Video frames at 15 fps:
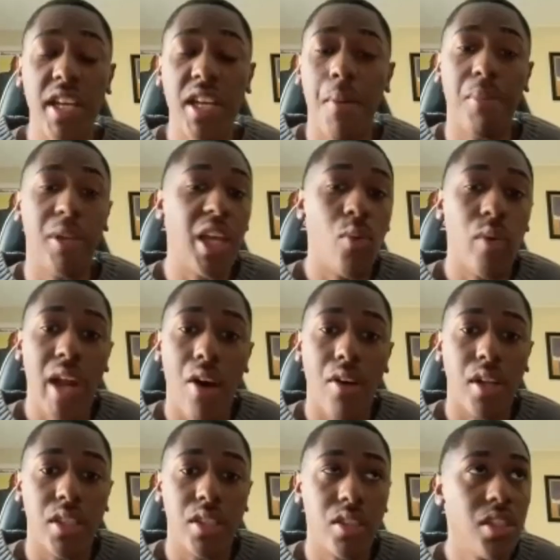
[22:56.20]
play without
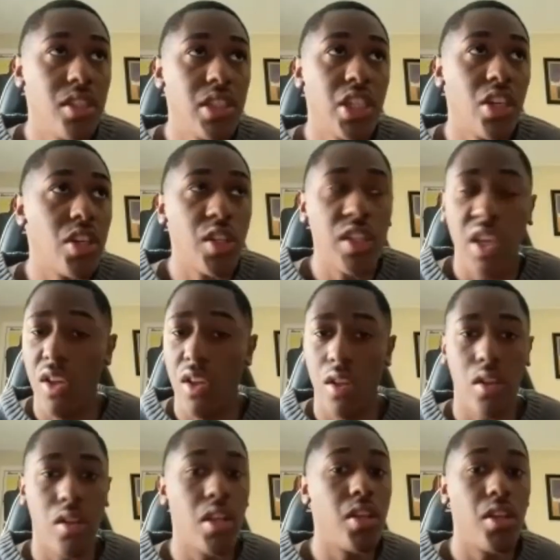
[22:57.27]
it. This year, they
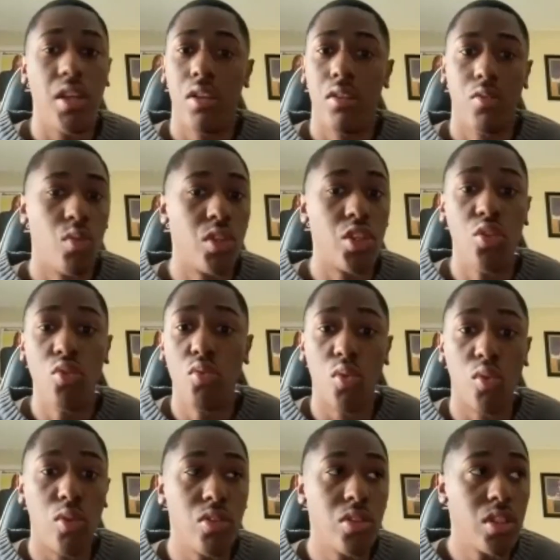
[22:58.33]
with the new
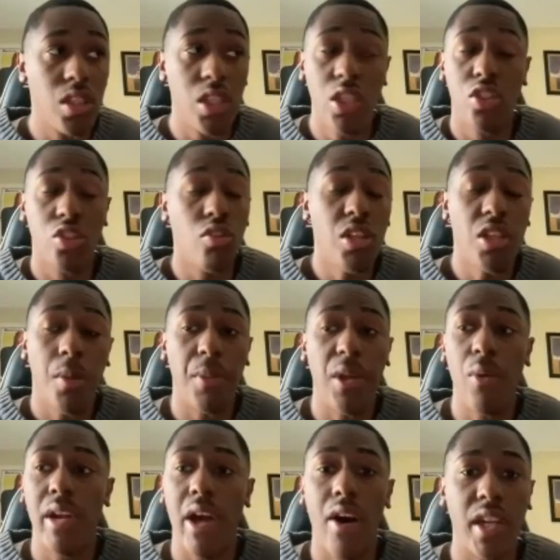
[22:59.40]
rules, he showed he could play
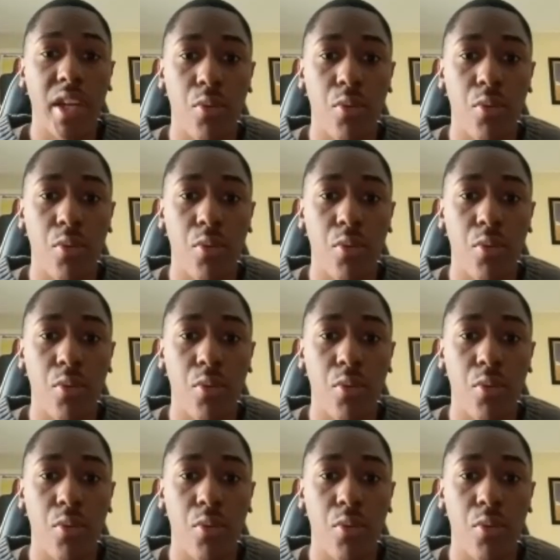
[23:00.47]
without it. It was a